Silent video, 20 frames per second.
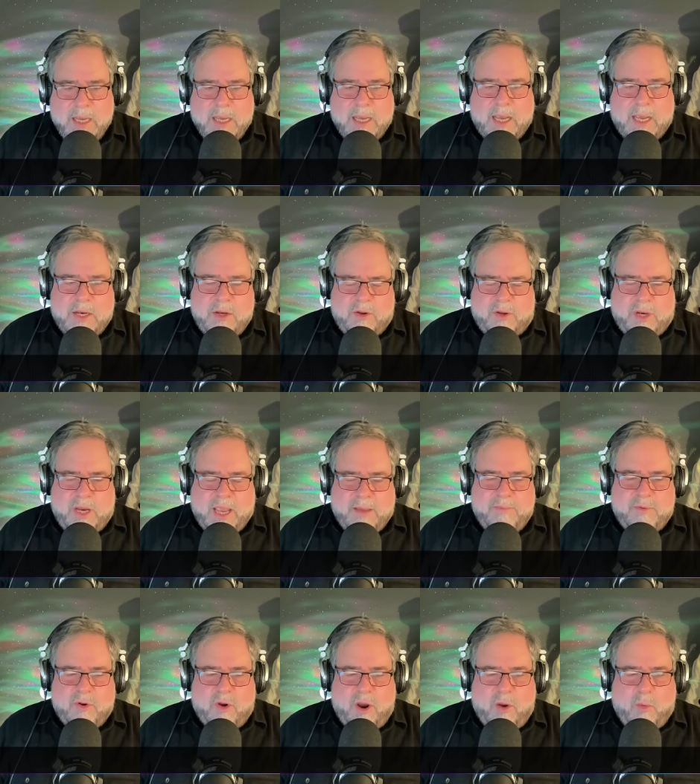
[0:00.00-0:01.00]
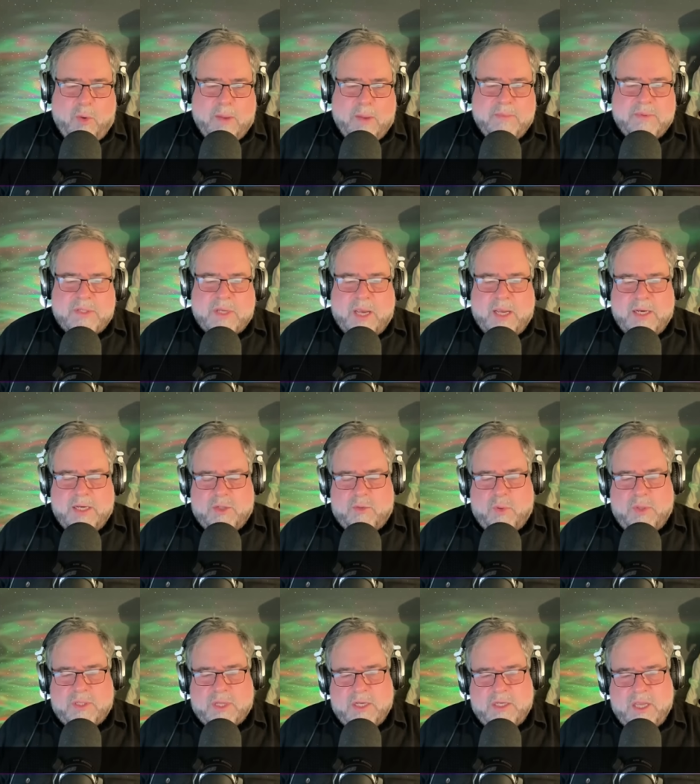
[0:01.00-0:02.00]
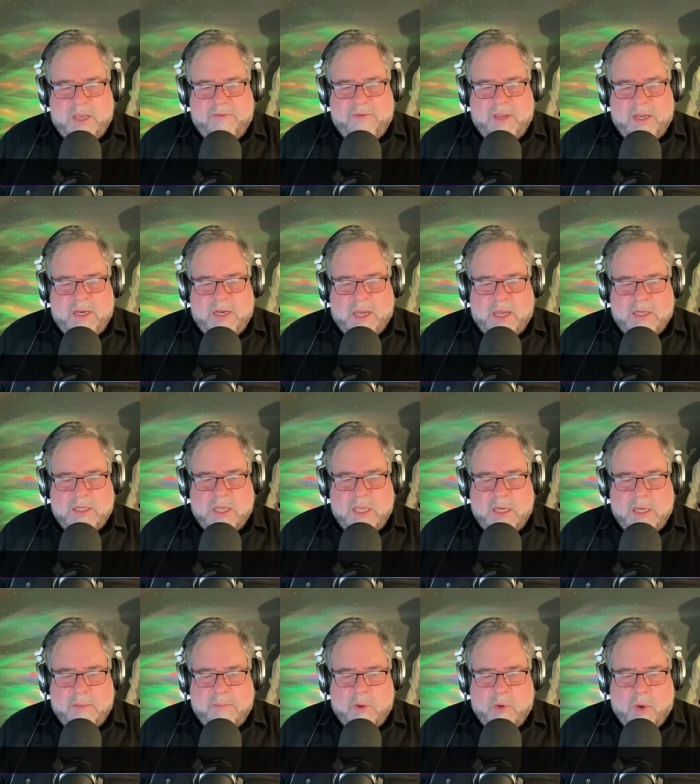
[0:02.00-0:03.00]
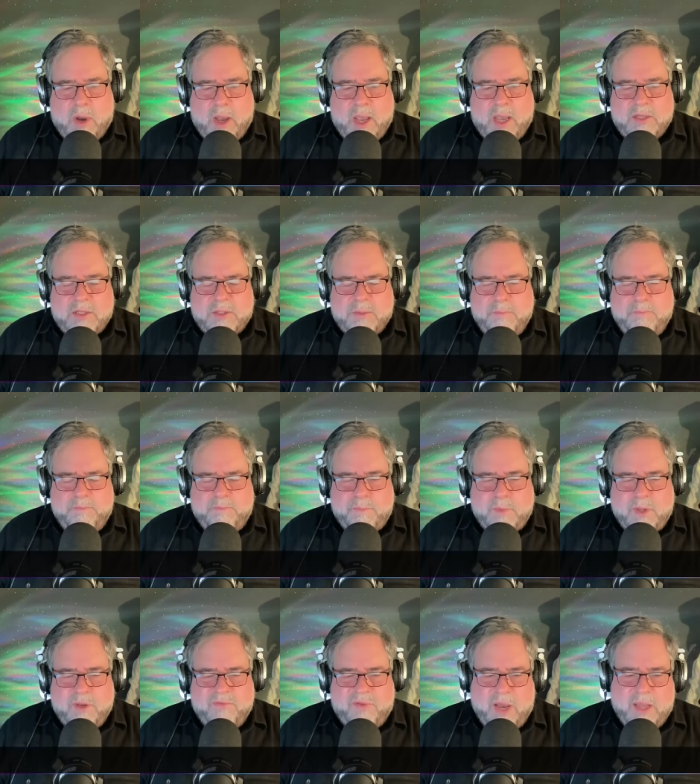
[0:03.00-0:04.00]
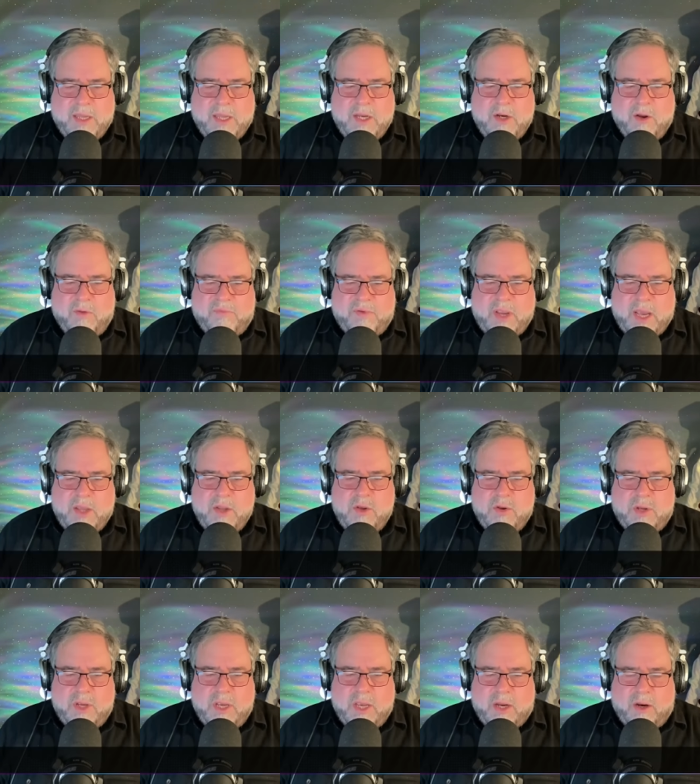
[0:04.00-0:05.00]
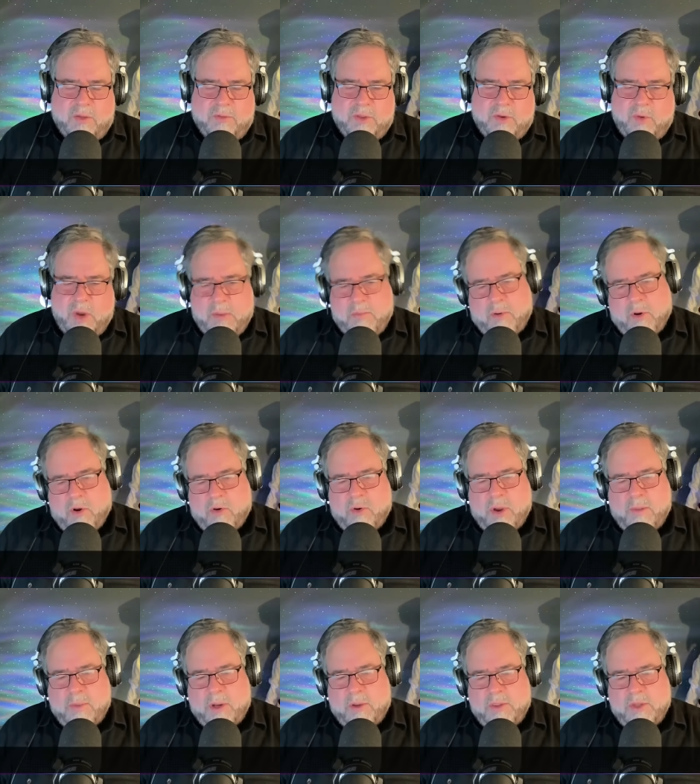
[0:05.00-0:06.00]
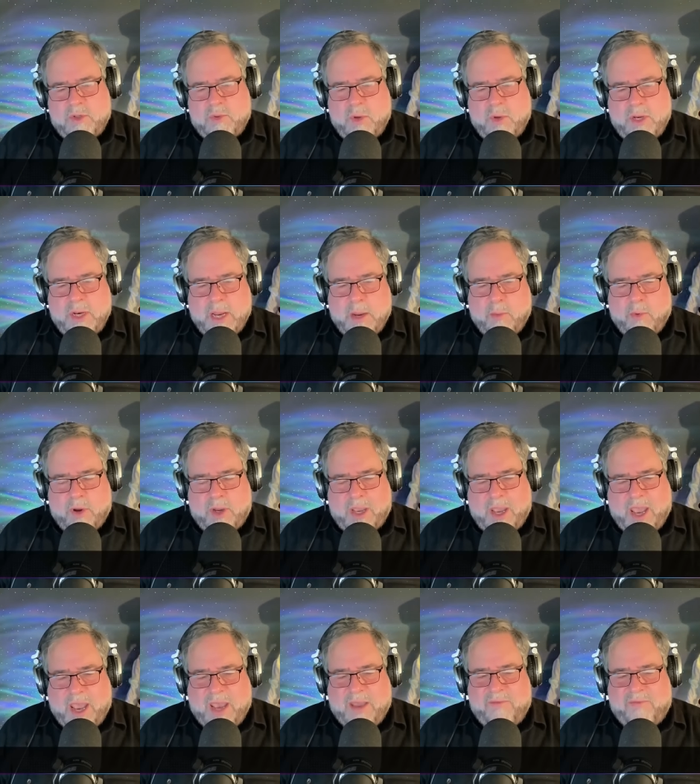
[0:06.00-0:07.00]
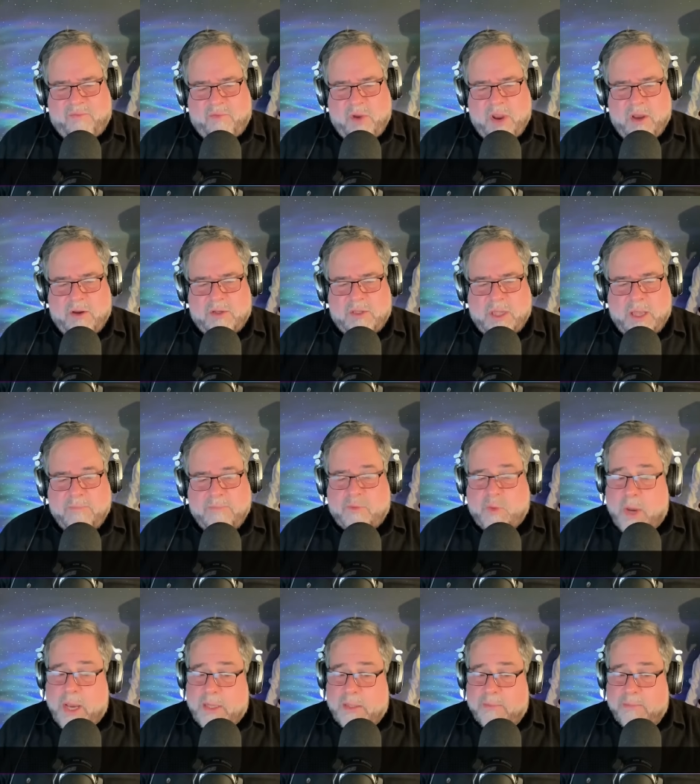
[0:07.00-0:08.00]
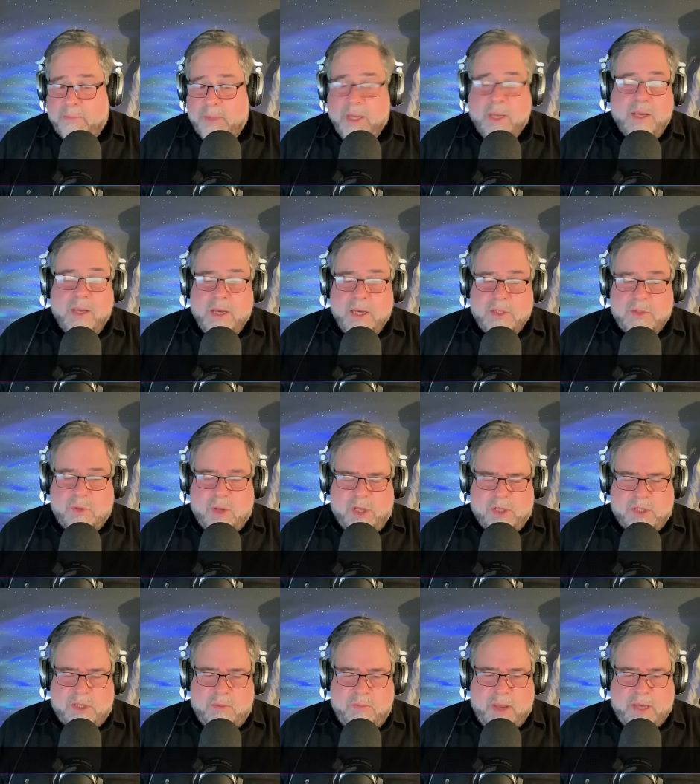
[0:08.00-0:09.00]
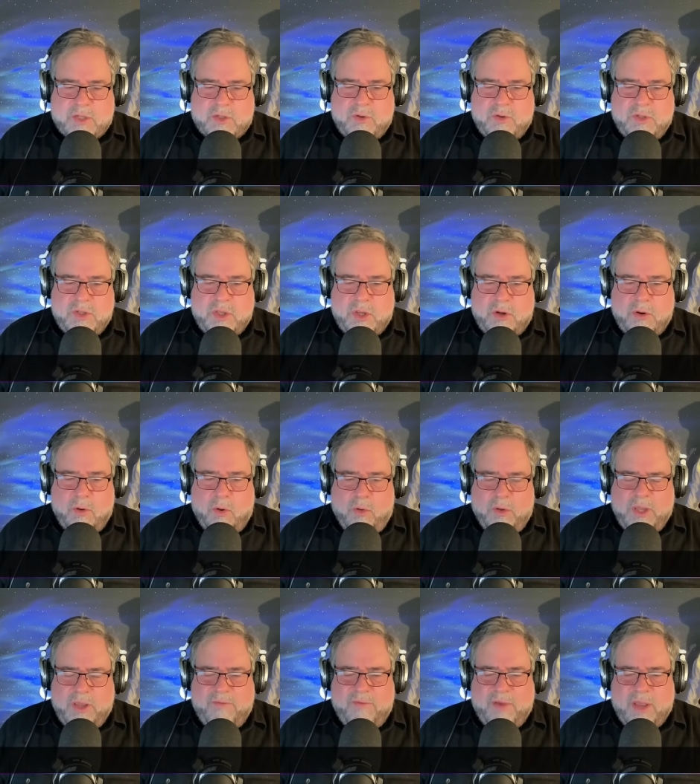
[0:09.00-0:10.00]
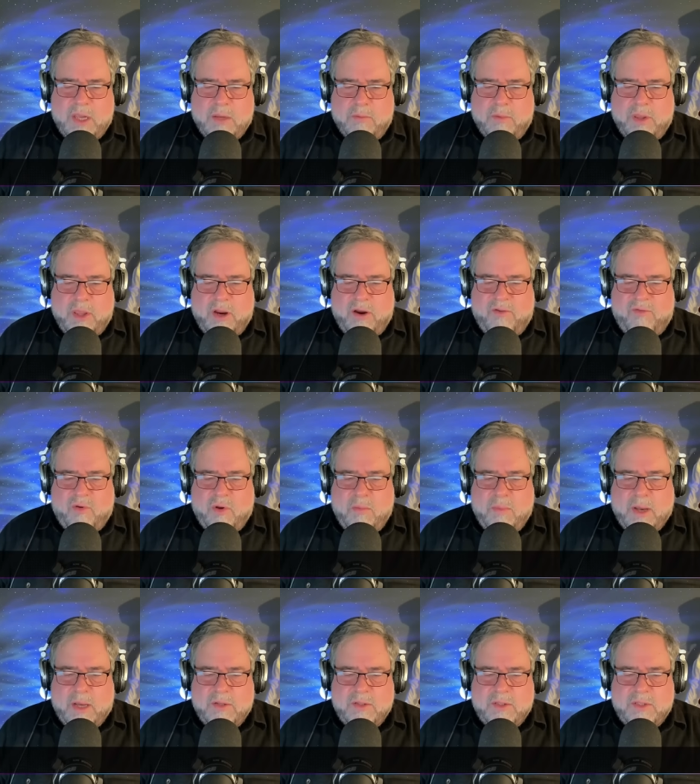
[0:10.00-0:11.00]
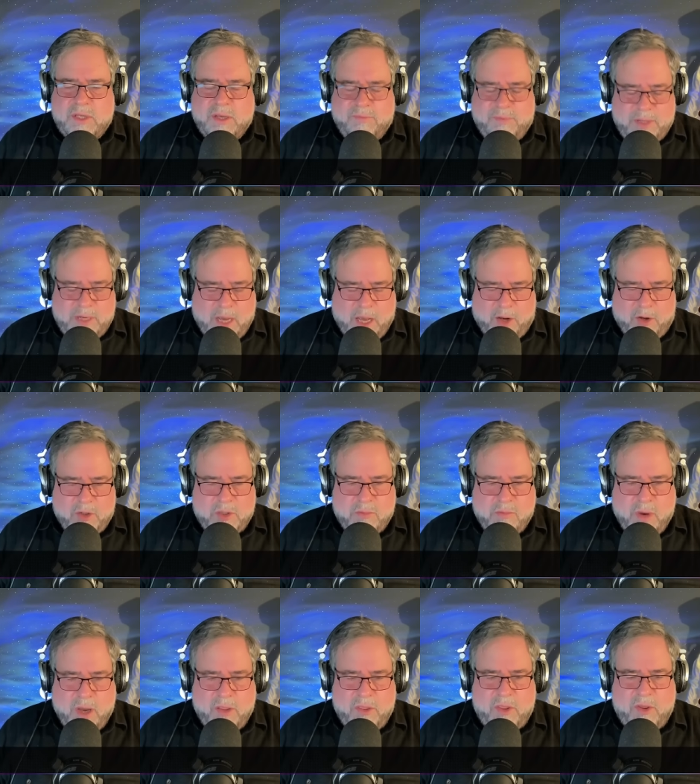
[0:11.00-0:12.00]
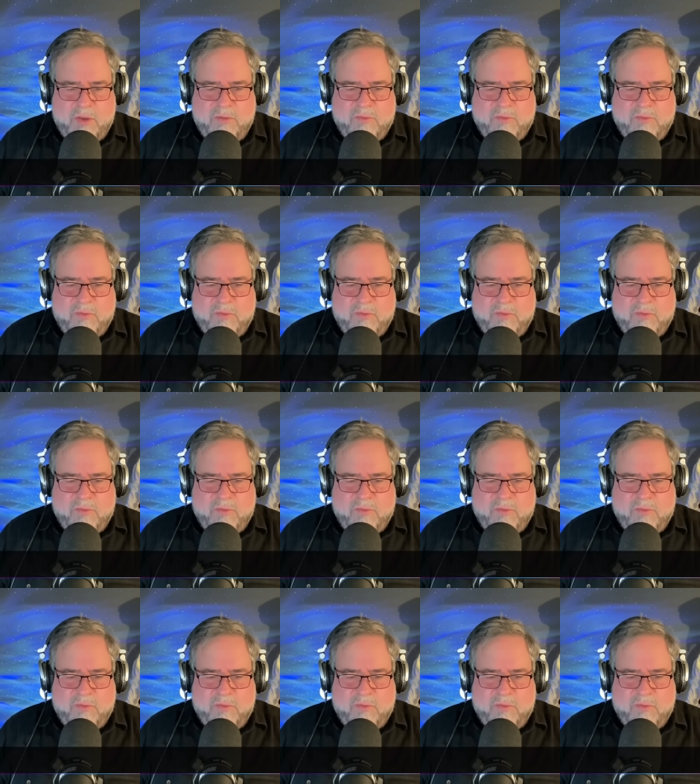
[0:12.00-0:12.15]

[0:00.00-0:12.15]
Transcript: And you can head to our website at twit.tv.twis. Finally, don't forget, you can get all the great programming on the TWIT network ad-free on Club TWIT, as well as some extras that are only available there for about $7 a month.